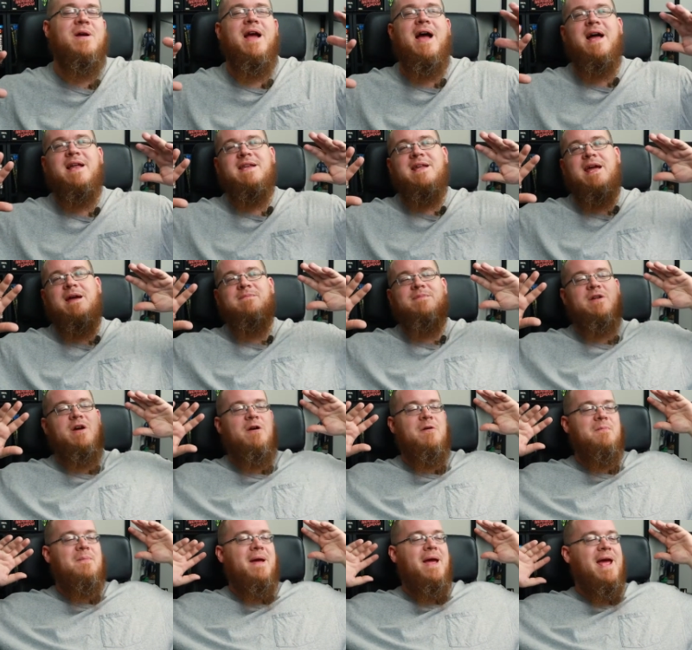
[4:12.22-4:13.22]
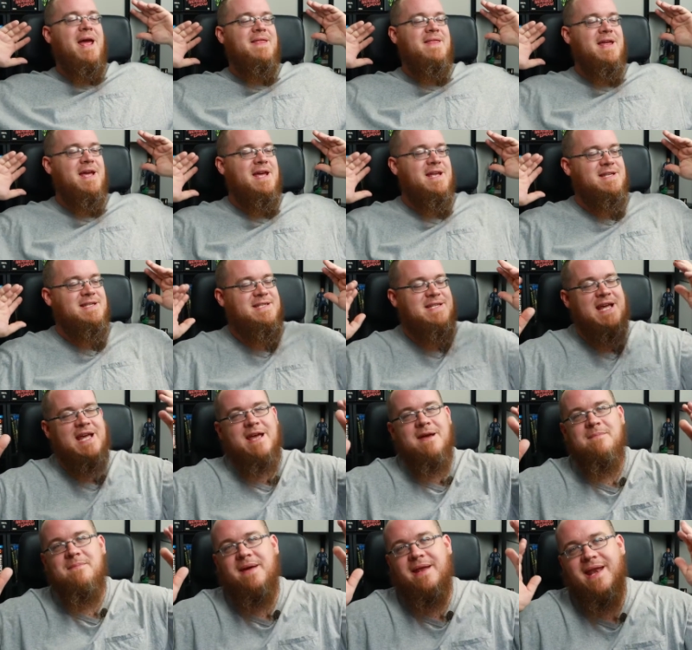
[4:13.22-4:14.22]
goddamn dope. And then
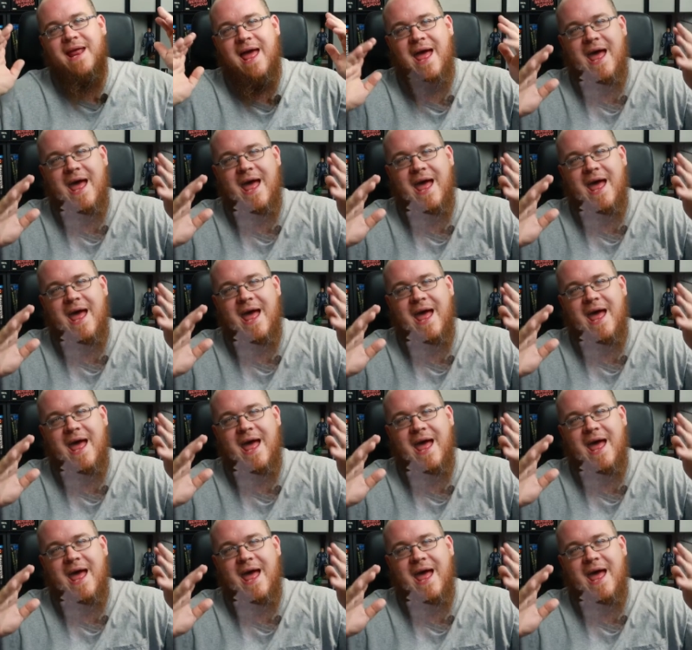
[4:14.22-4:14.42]
Tim and